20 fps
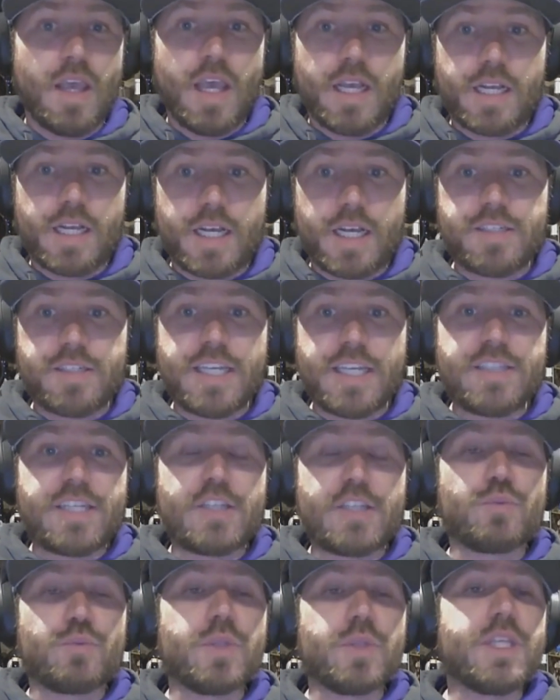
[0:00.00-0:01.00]
Because
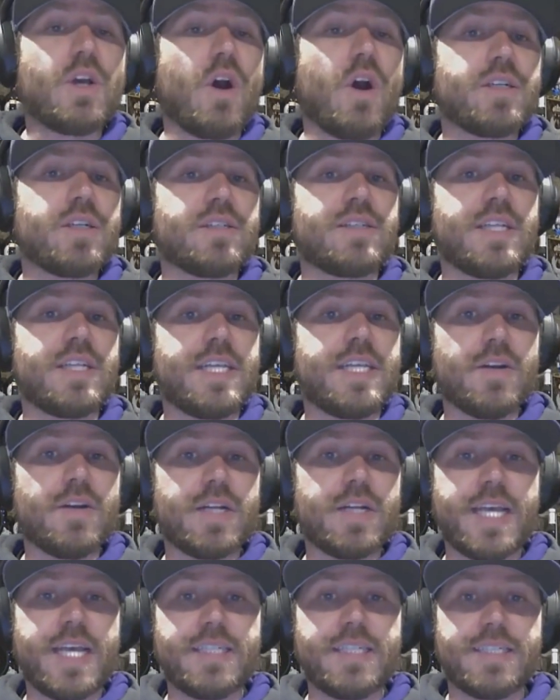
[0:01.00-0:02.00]
it's really hard to sit here
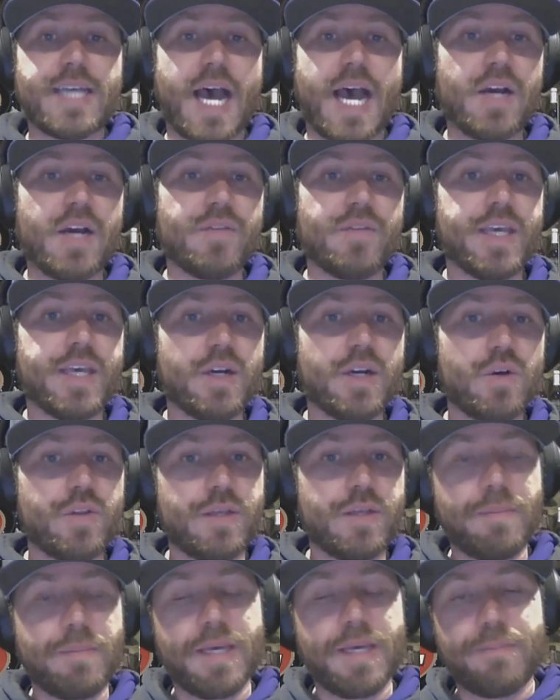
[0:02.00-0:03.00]
and die on the hill
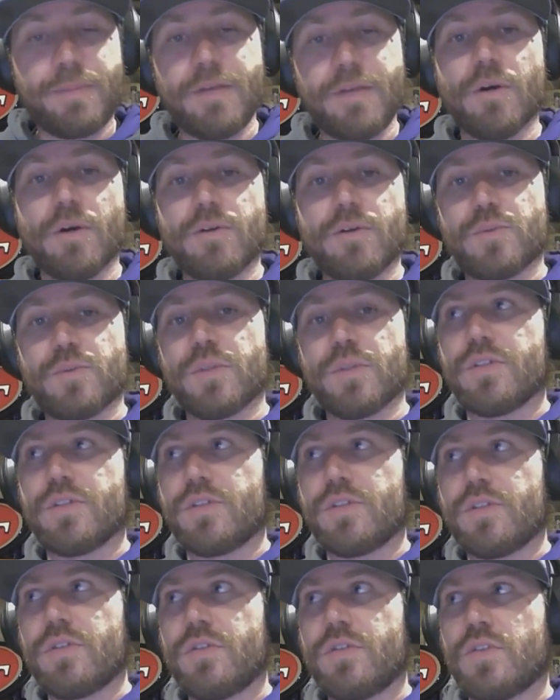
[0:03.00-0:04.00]
that Pete Rose
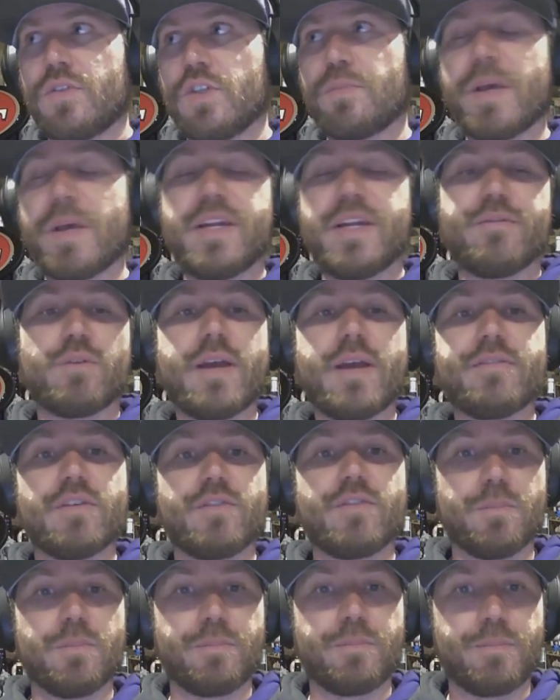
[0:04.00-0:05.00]
was suspended forever
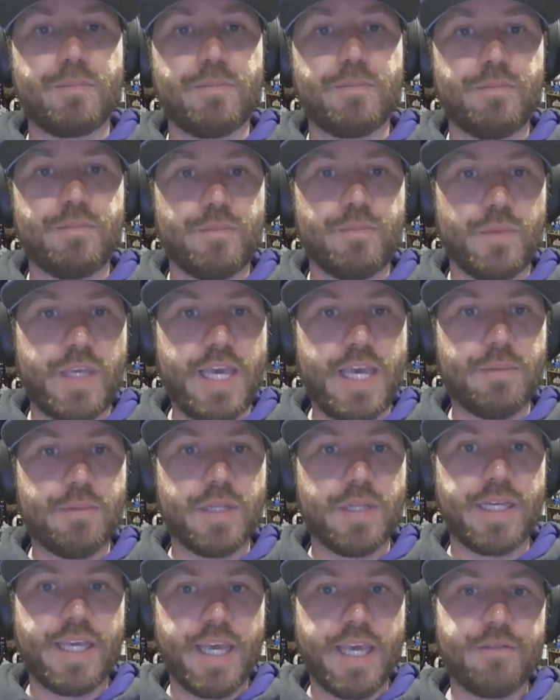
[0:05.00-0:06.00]
for
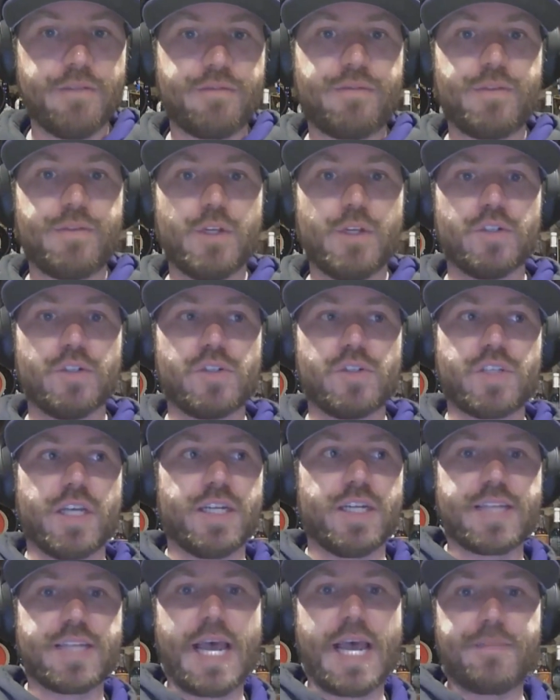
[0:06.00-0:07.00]
gambling if you're just
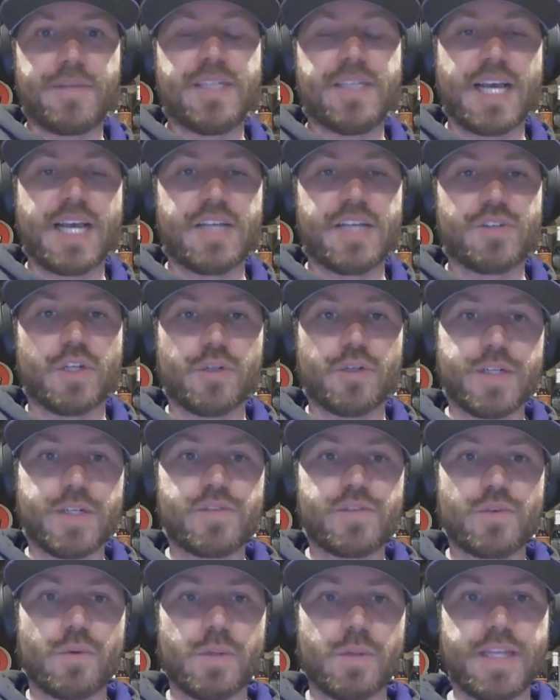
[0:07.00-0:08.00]
going to slap these guys on the
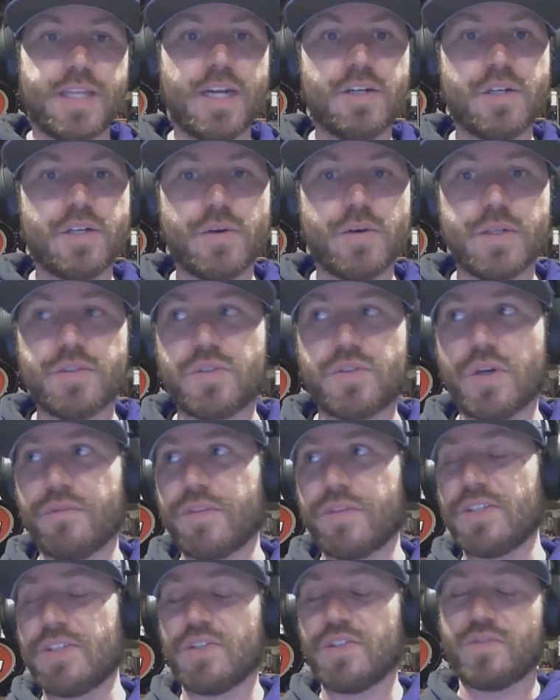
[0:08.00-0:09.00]
wrist for what they're doing. So if
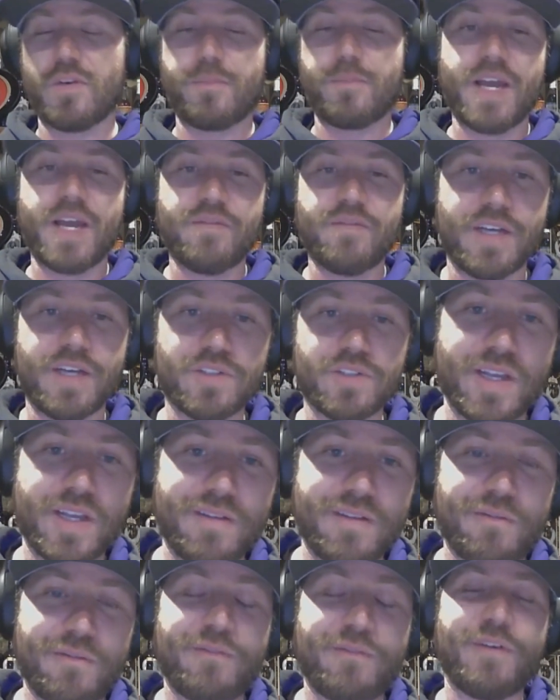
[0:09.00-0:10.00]
this is for pedophile
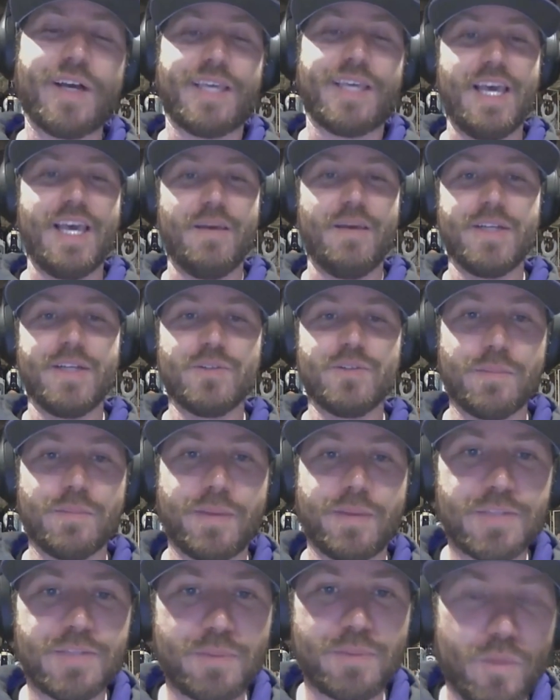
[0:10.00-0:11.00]
shit, fuck yeah, Major League
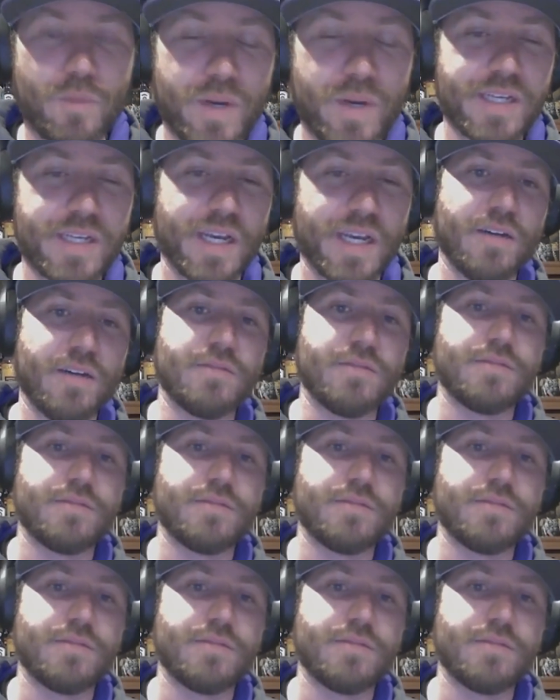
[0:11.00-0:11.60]
Baseball, way to go.